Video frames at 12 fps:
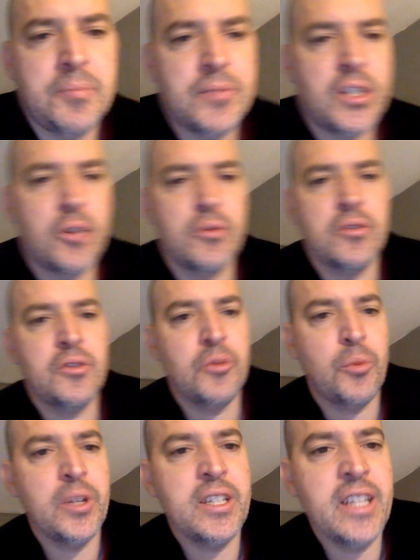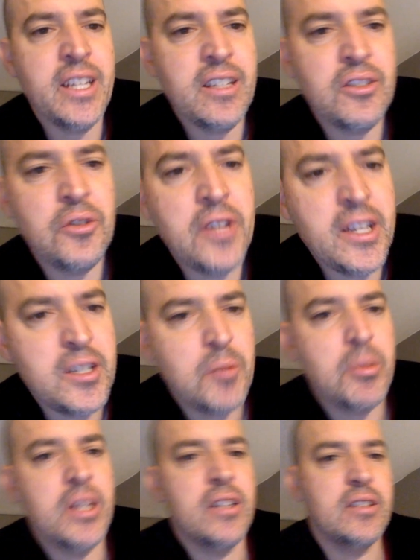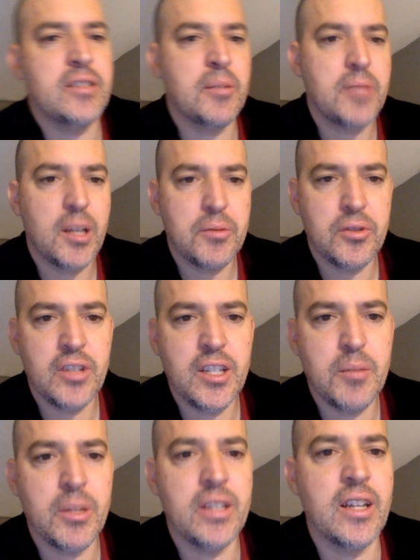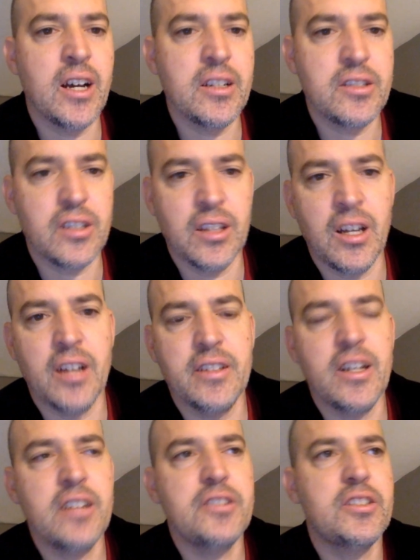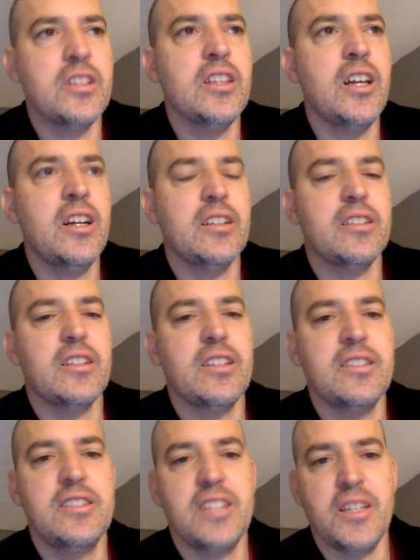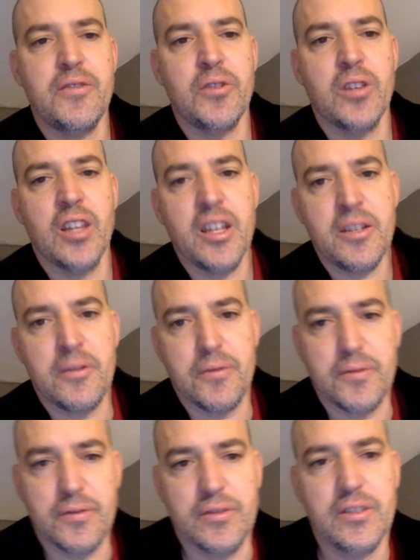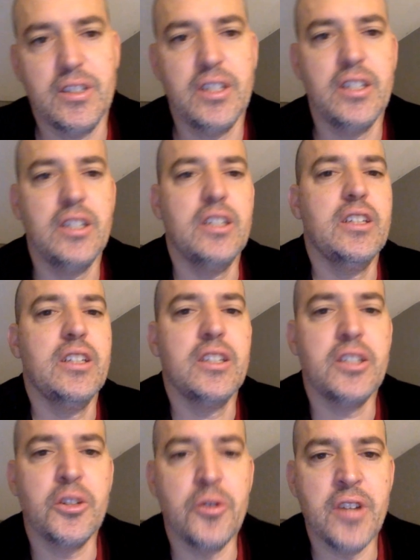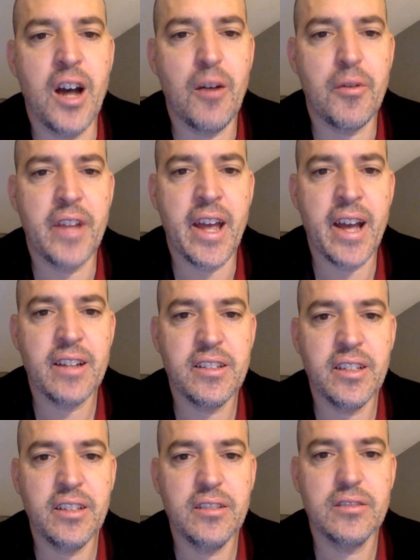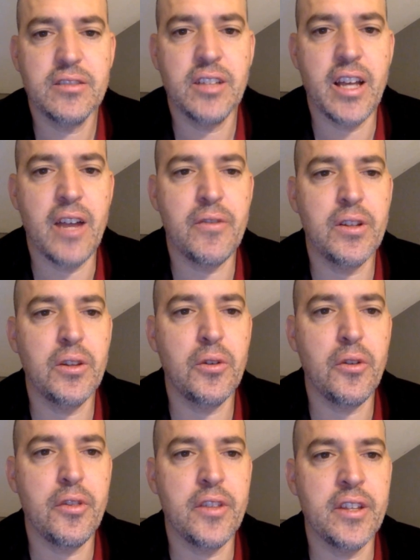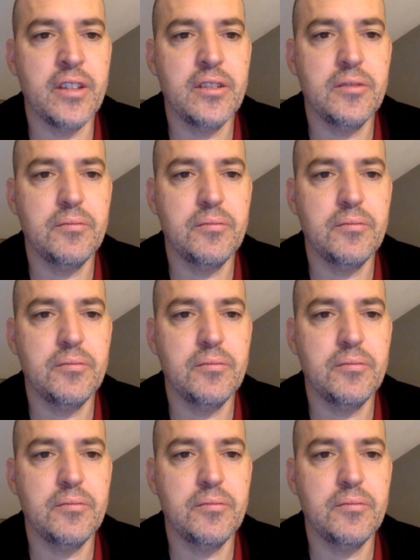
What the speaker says: You need to be. Sometimes you need to be nonchalant. Nonchalant can save your life. Not reacting to every little thing.